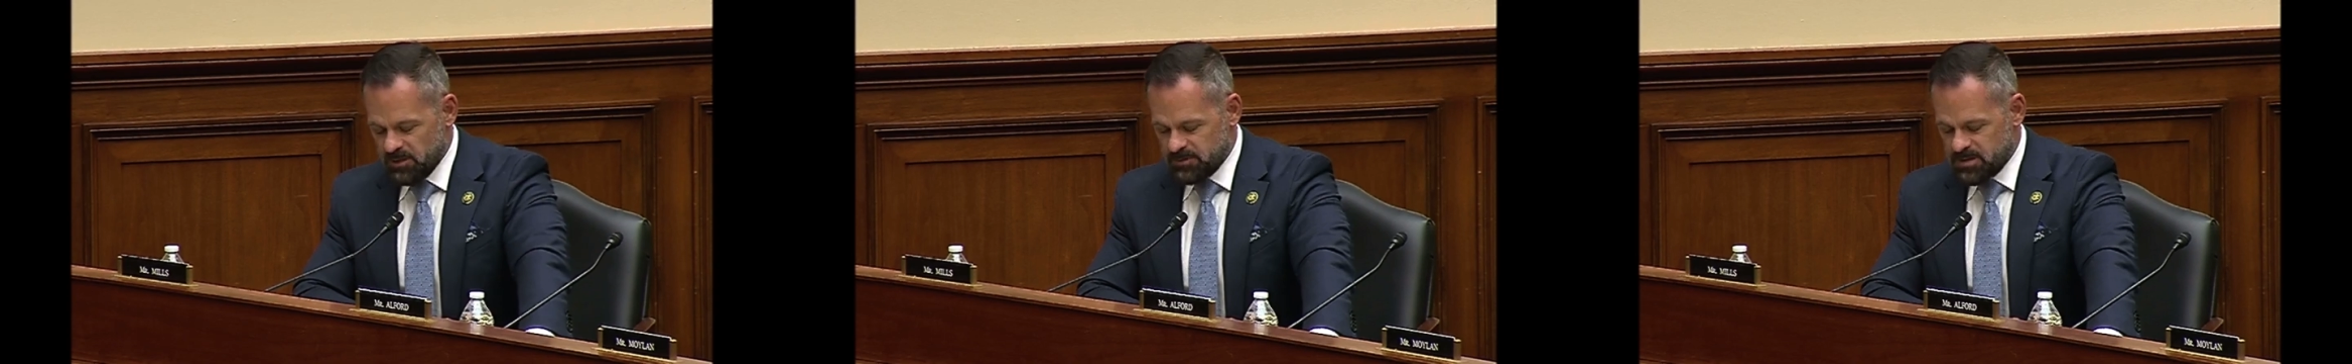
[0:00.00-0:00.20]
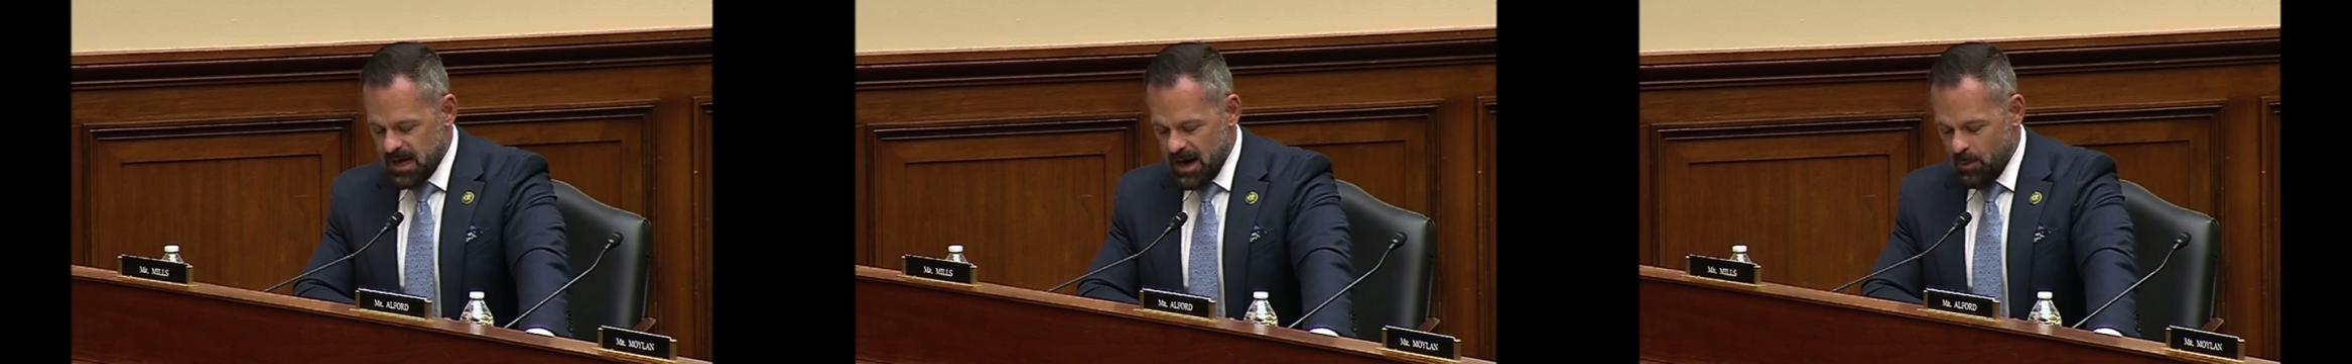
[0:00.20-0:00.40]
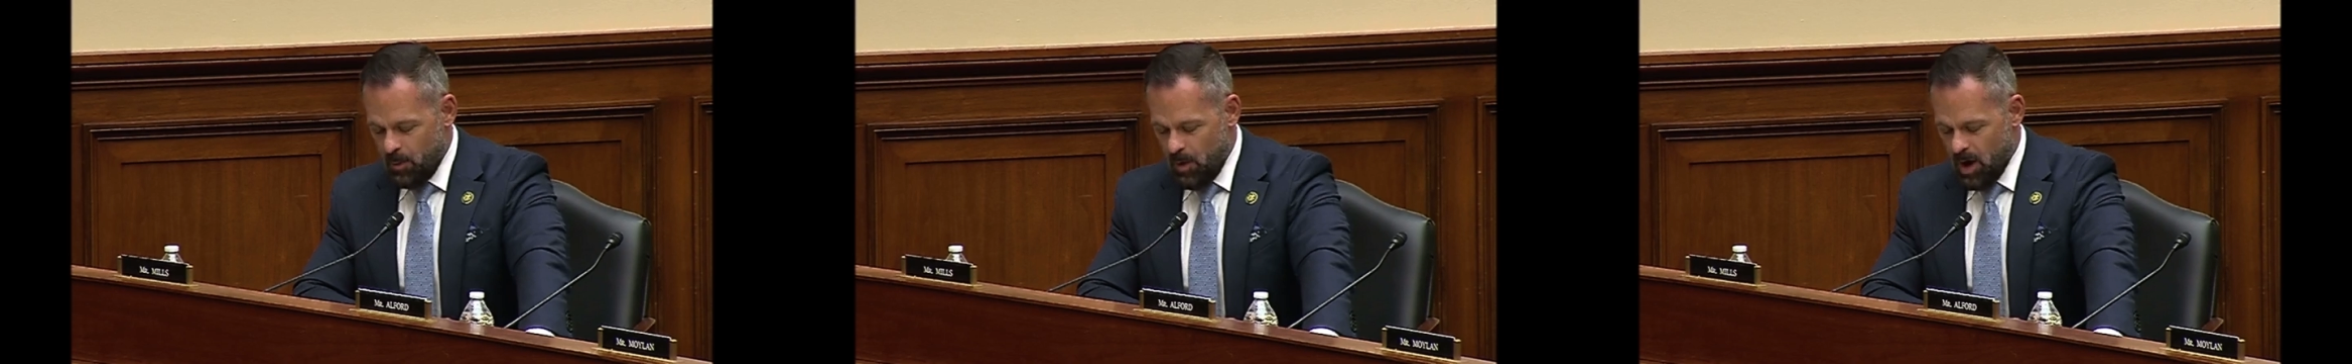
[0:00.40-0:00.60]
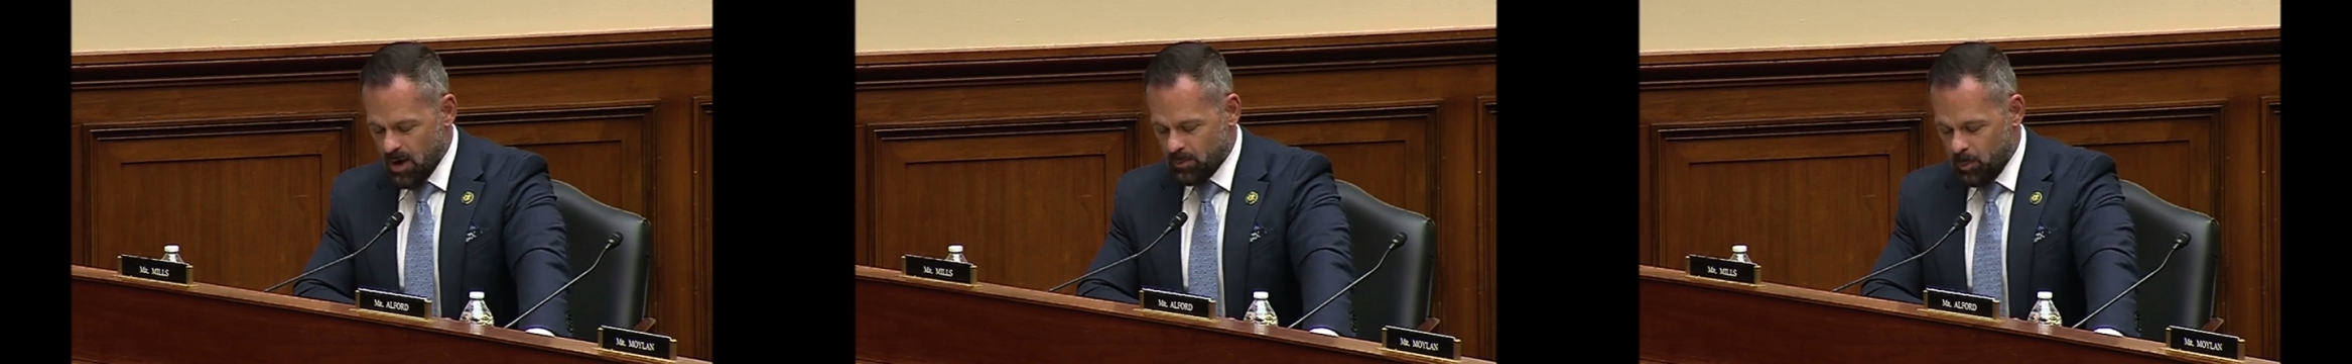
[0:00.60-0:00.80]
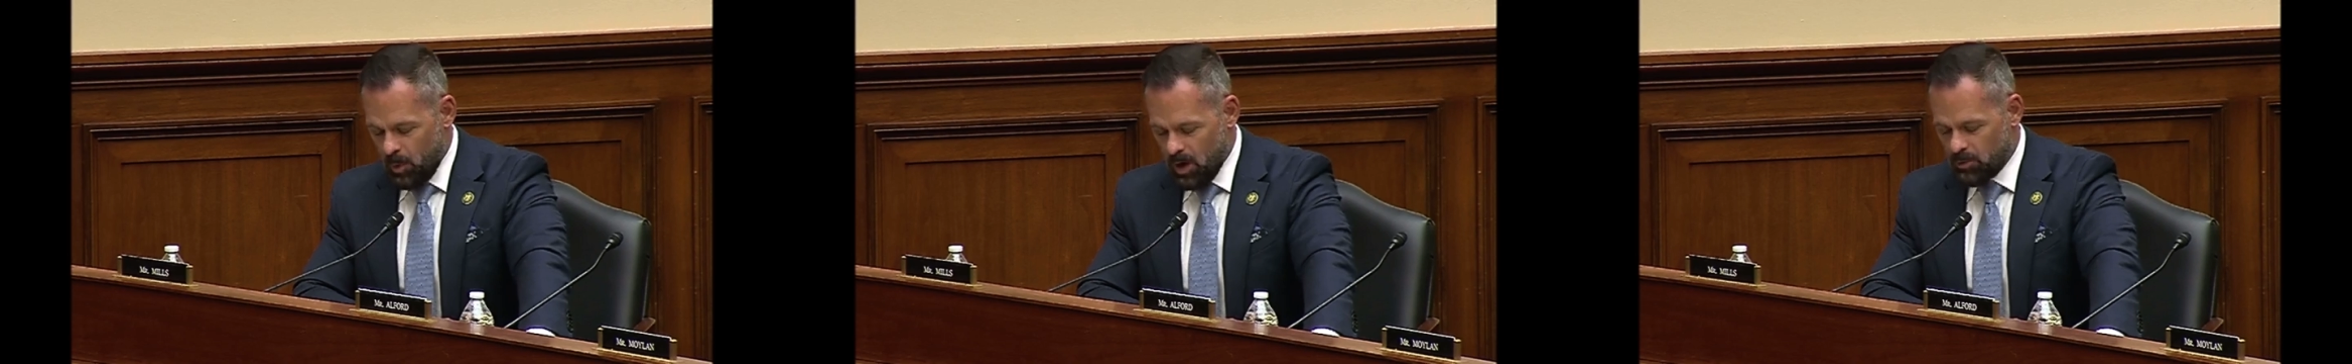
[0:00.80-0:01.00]
of
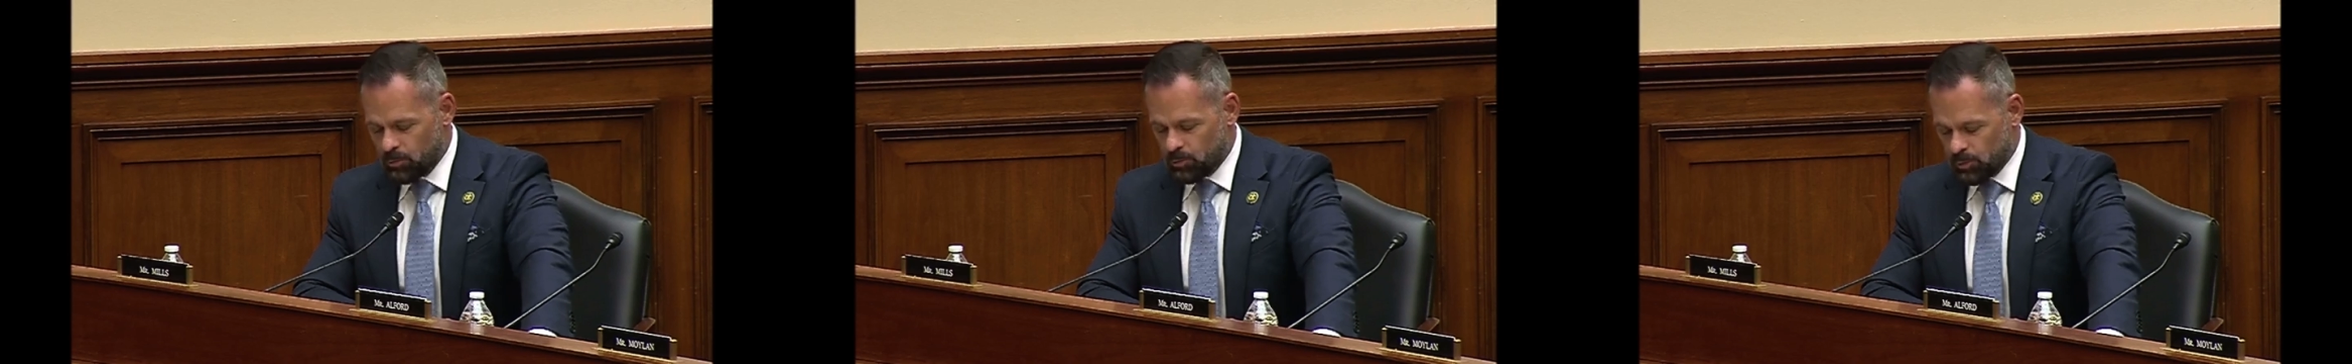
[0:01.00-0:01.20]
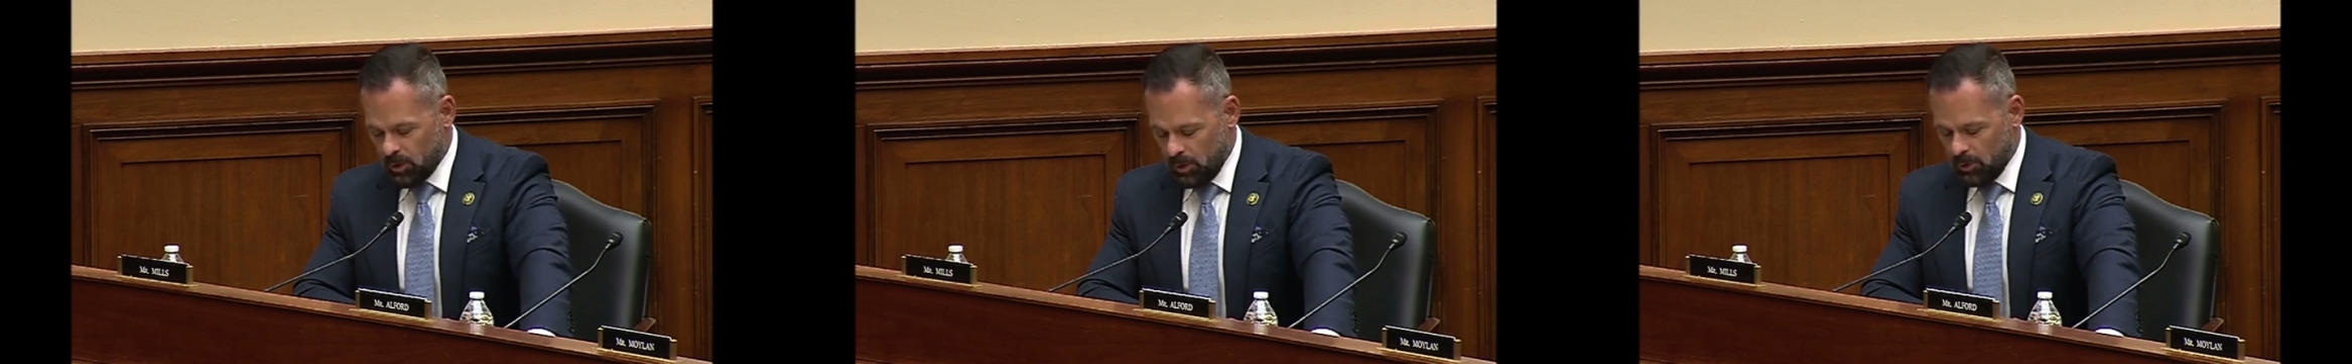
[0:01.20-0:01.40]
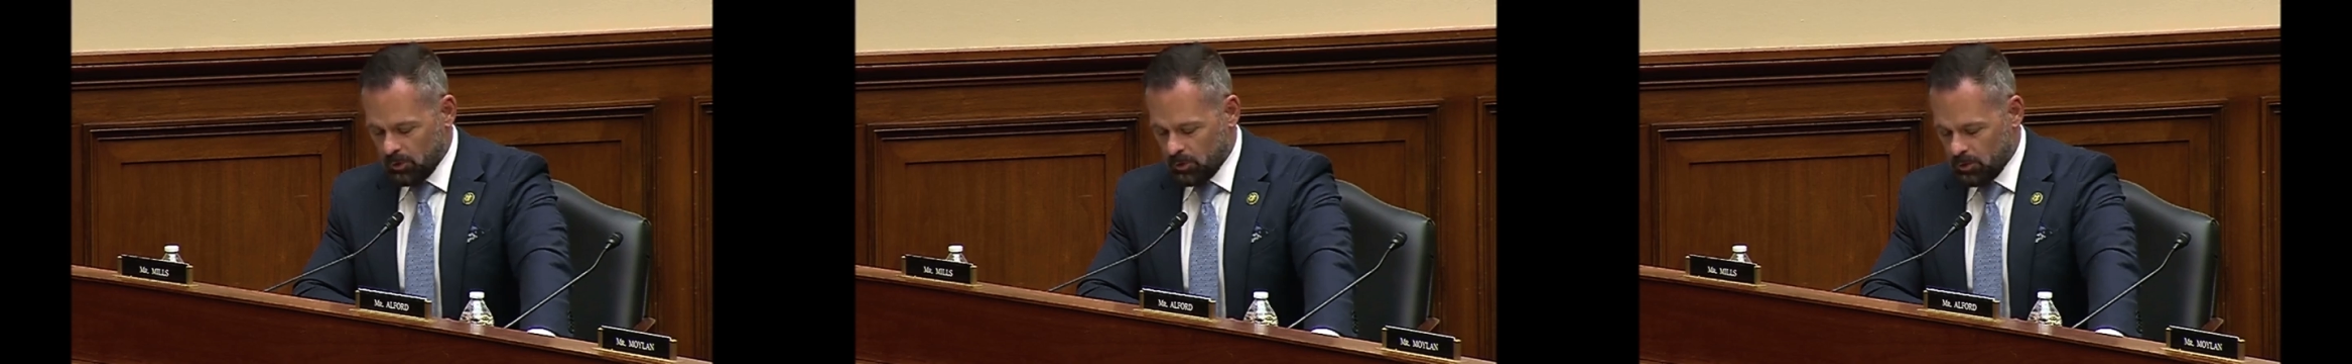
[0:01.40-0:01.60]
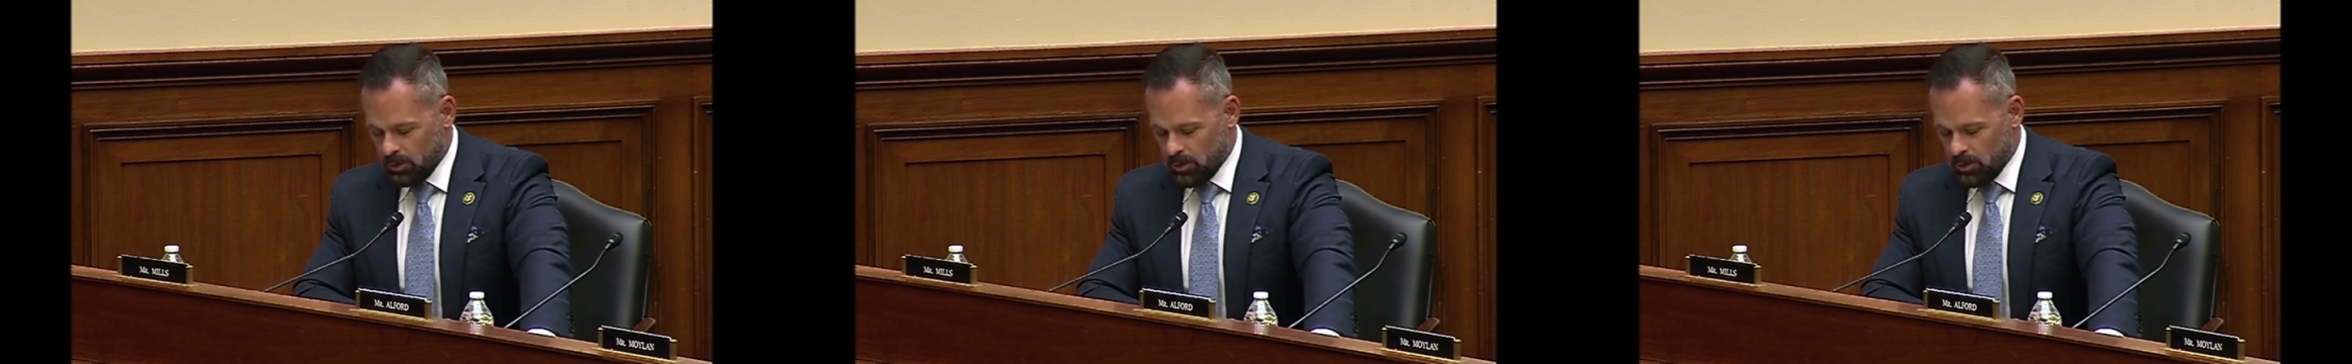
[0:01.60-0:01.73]
Taiwan, what role